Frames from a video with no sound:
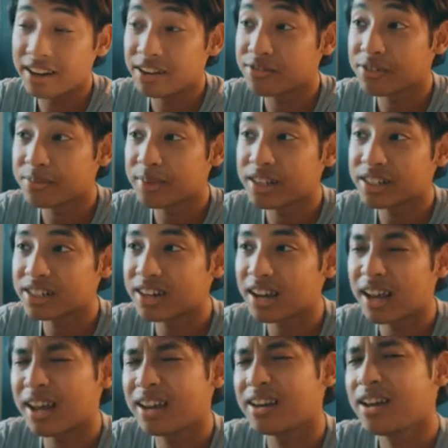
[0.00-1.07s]
information
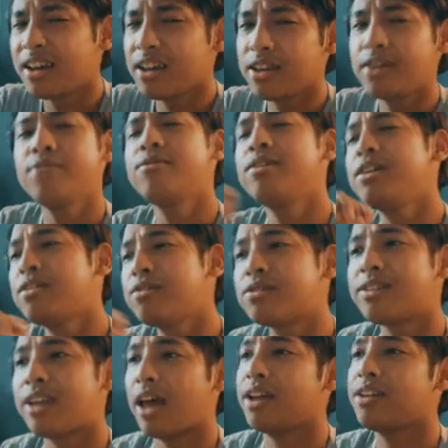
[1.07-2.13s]
and you need to
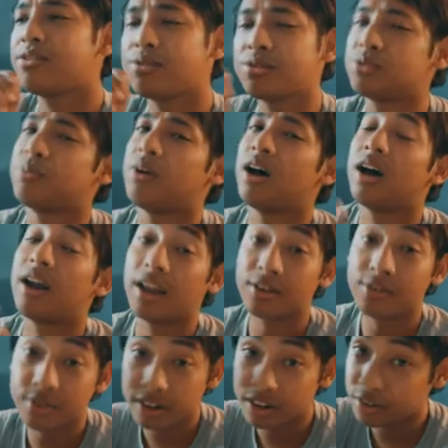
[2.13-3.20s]
slide those bar
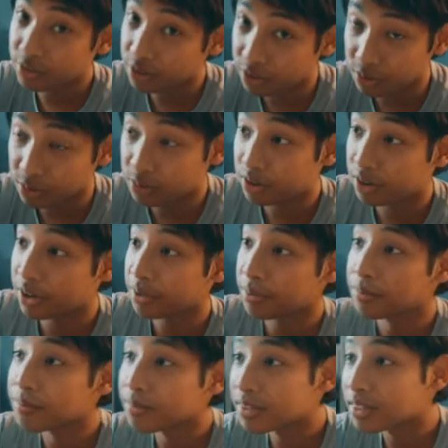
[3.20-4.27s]
according to you. Okay,